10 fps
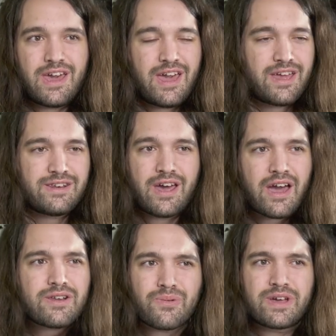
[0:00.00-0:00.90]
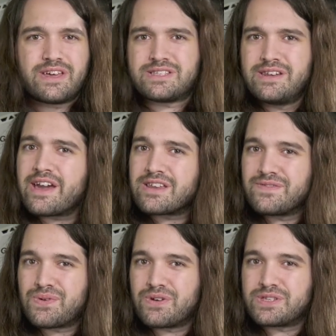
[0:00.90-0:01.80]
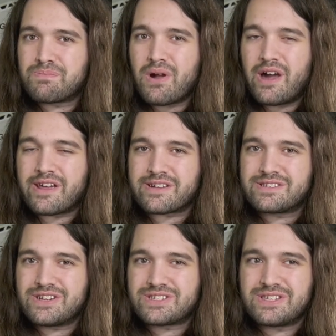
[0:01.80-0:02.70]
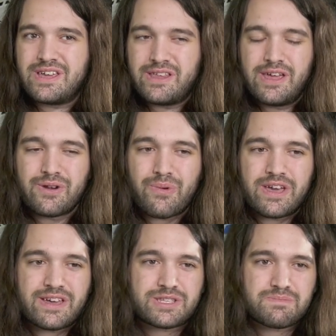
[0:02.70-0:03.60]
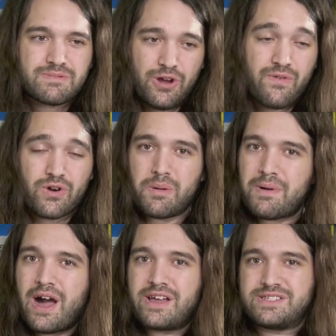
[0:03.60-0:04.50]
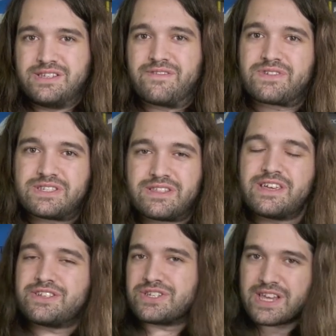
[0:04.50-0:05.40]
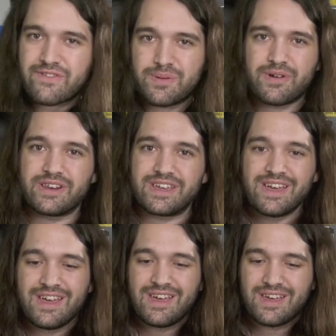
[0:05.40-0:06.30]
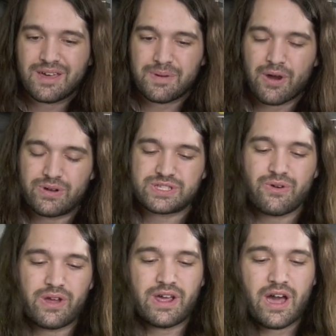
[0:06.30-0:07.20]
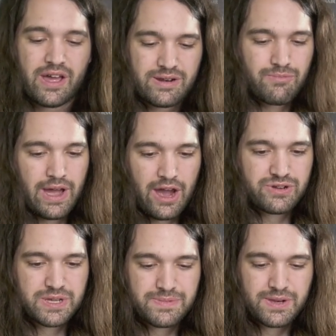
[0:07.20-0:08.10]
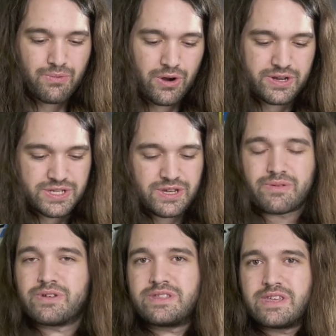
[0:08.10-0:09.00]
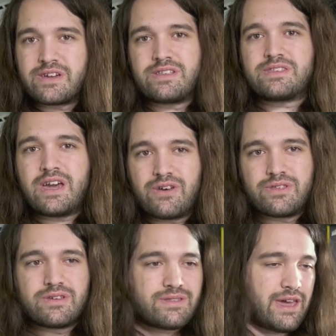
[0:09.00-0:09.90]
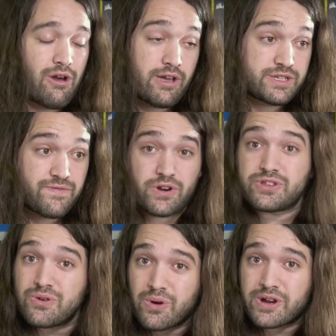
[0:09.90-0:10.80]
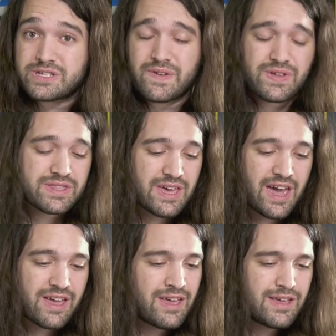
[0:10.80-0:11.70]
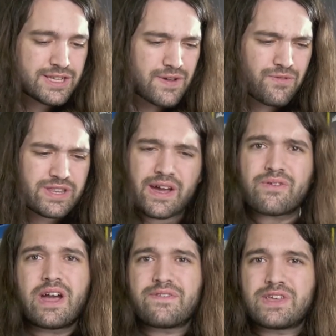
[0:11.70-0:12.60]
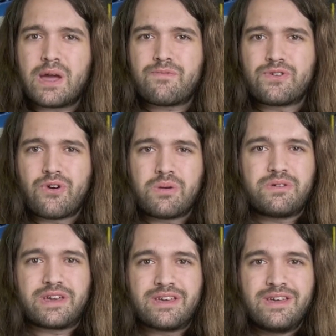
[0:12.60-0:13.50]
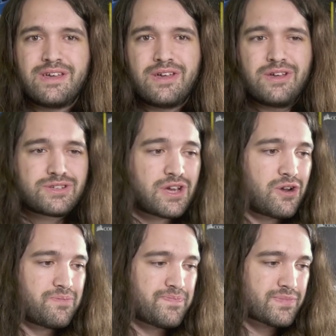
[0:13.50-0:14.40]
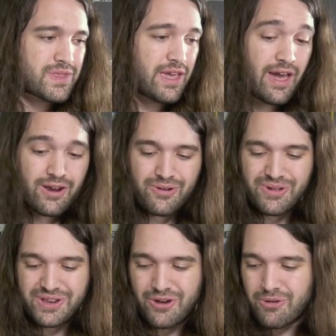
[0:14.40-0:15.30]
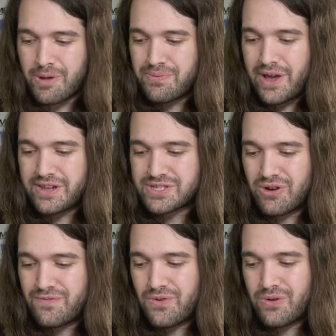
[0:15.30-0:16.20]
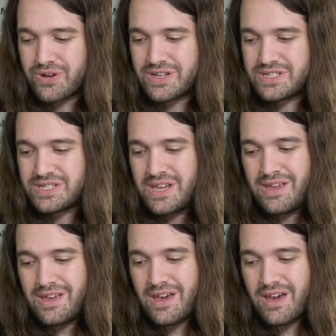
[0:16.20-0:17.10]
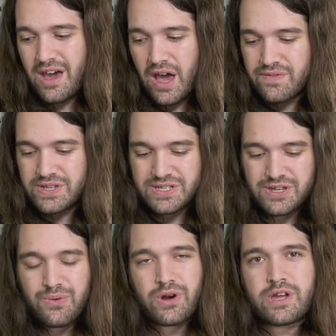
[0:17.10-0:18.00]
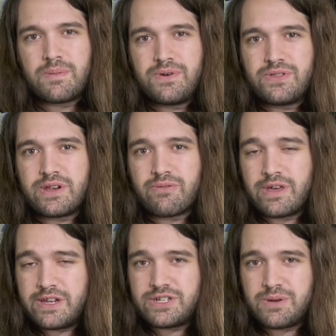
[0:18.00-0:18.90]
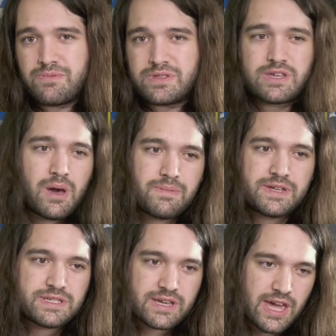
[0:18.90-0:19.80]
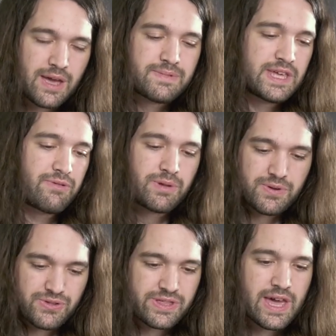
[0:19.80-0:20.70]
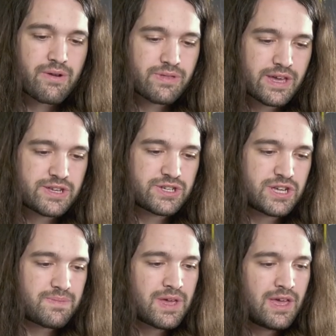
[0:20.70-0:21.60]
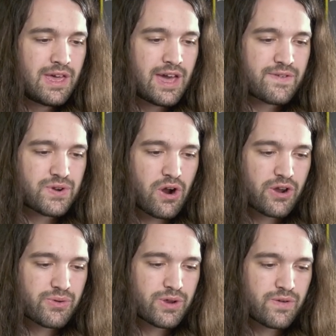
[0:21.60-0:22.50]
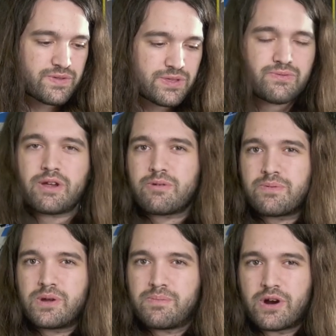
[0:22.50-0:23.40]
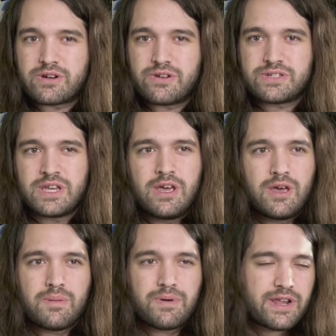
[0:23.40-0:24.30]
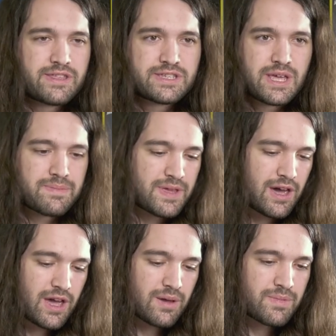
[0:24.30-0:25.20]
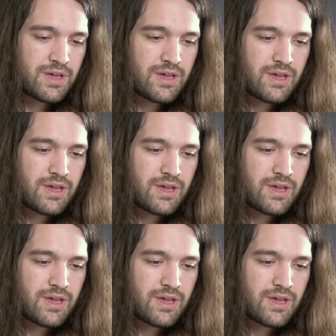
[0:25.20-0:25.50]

and not in a way that's negative towards the product, just in, in a way that's overall positive, because it teaches everybody about what's going on, how something works. You can really dig into how the how X F R two works, stuff like that, stuff we'd never have time for normally. So yeah, I don't really know what my plan is going forward, because uh, obviously you work on building a relationship with the companies like A M D, rebuilding that relationship after arguing over the Threadripper embargoes. But at the same time,